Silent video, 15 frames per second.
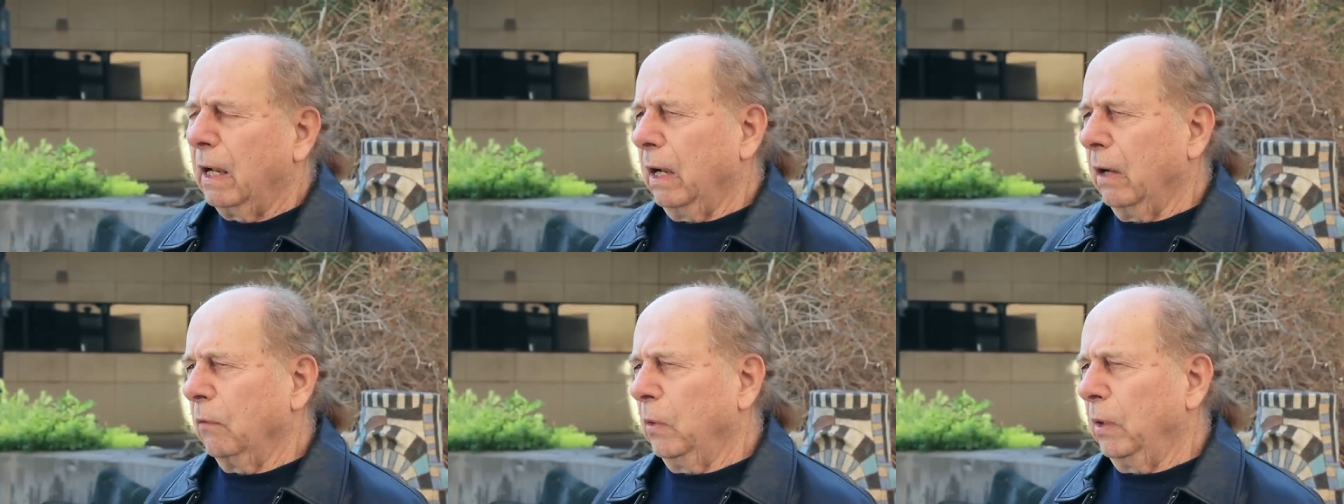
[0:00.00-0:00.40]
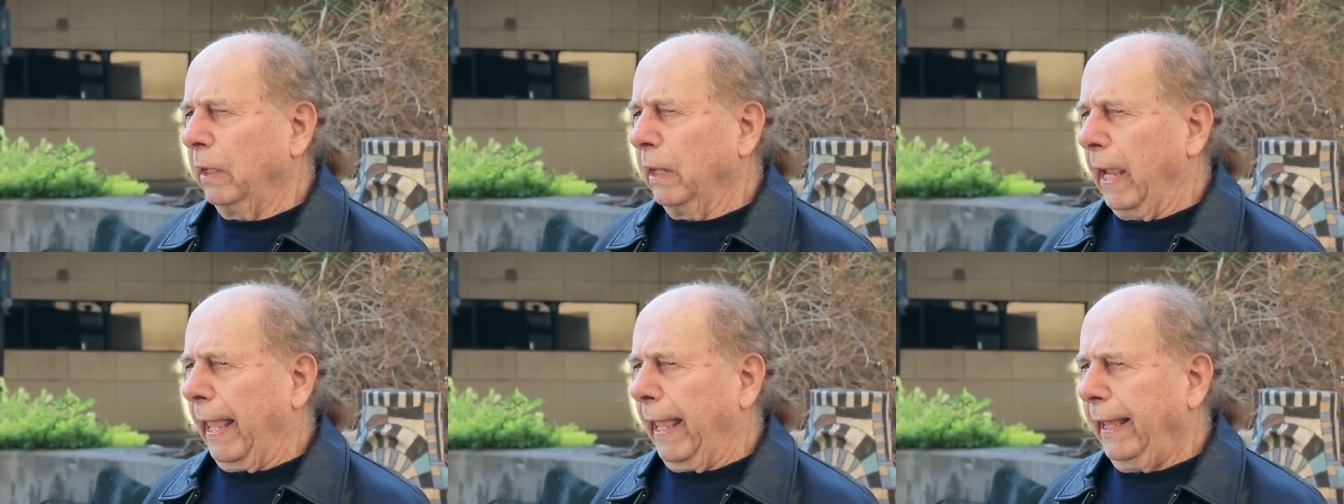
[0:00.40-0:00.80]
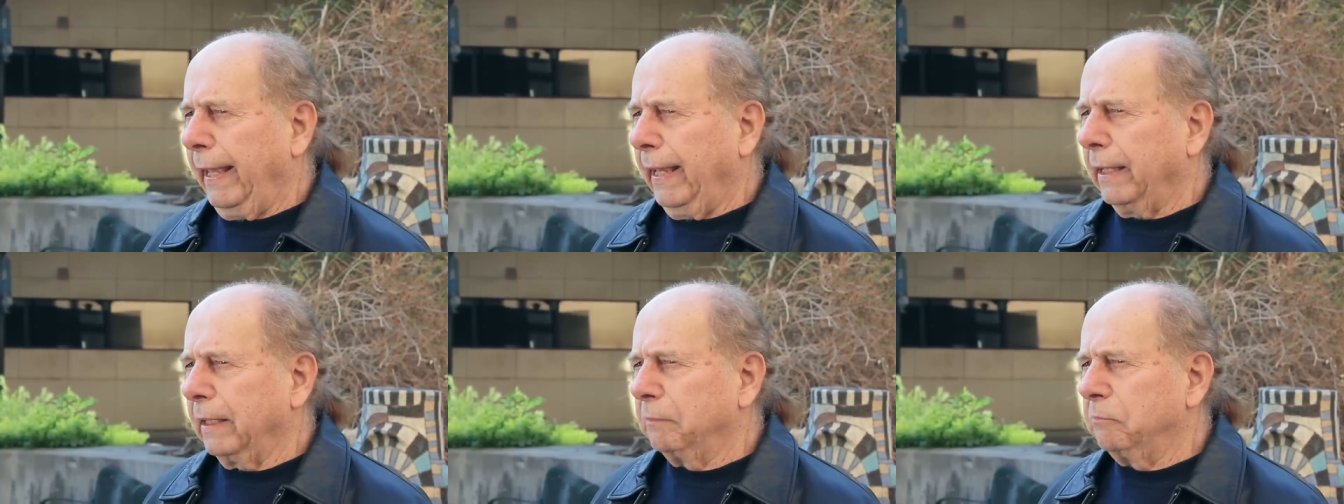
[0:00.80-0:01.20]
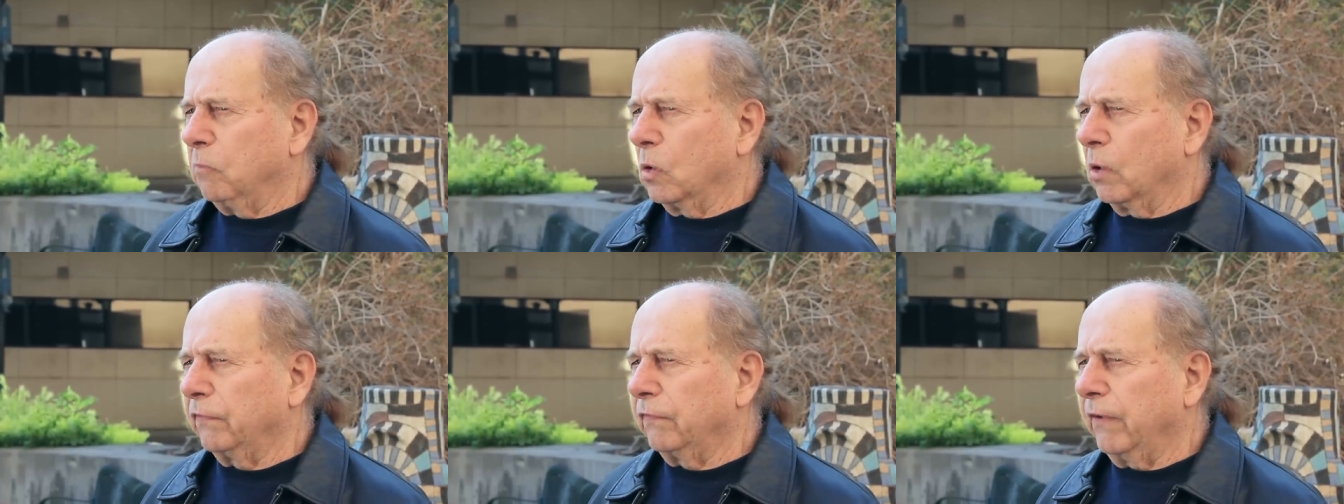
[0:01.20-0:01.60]
I want to add
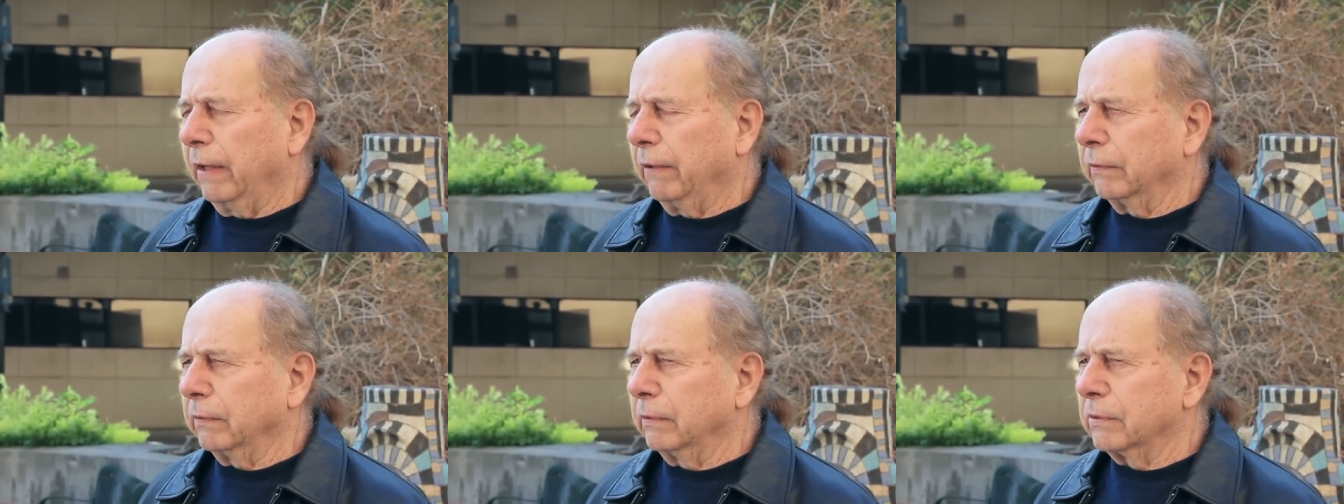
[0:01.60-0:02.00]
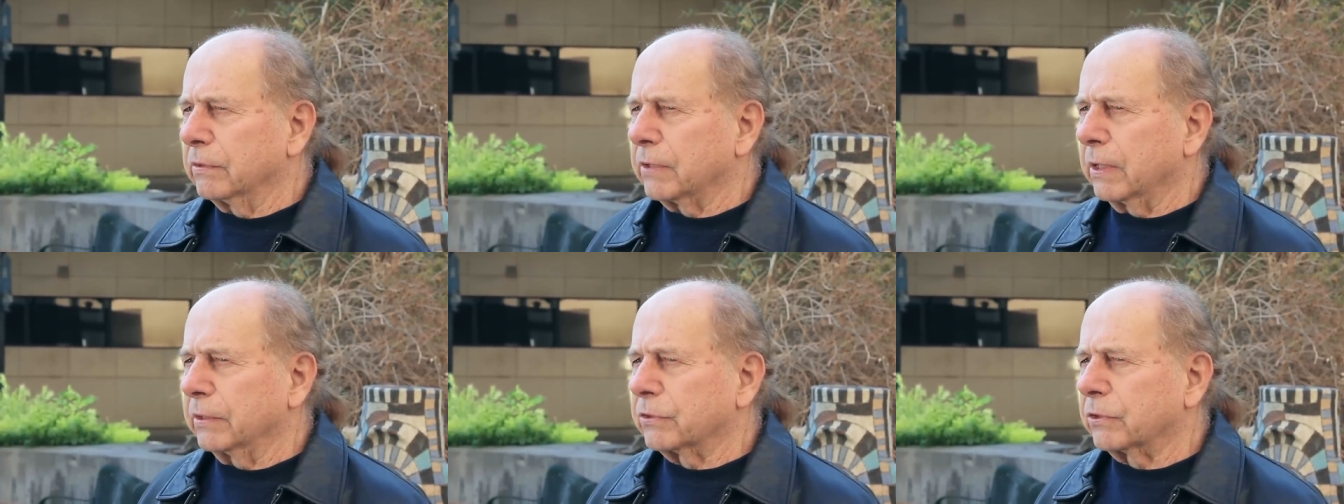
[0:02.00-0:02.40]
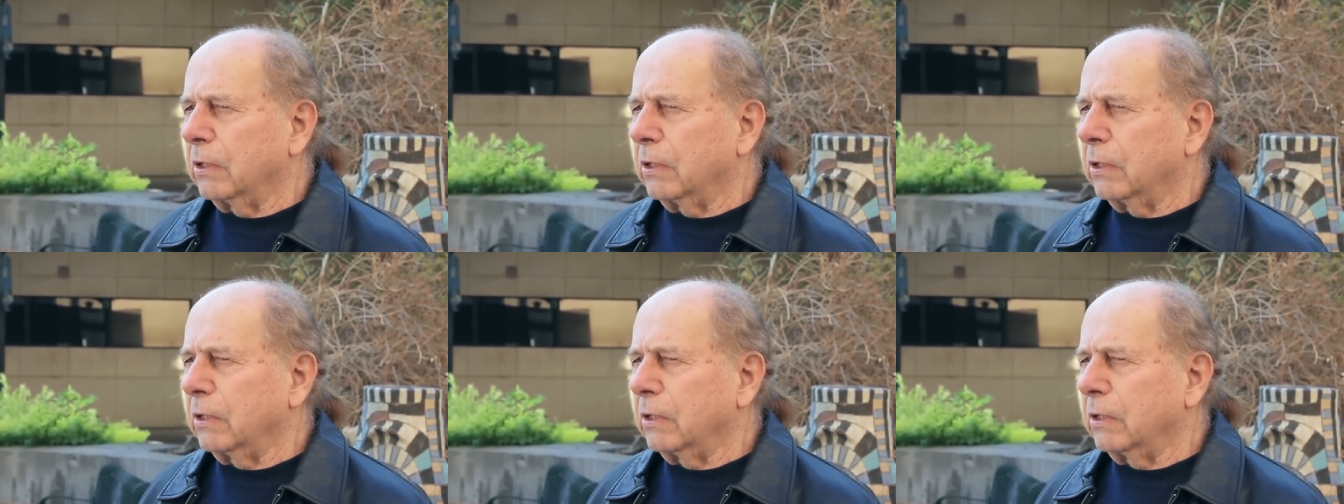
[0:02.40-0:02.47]
more fountains and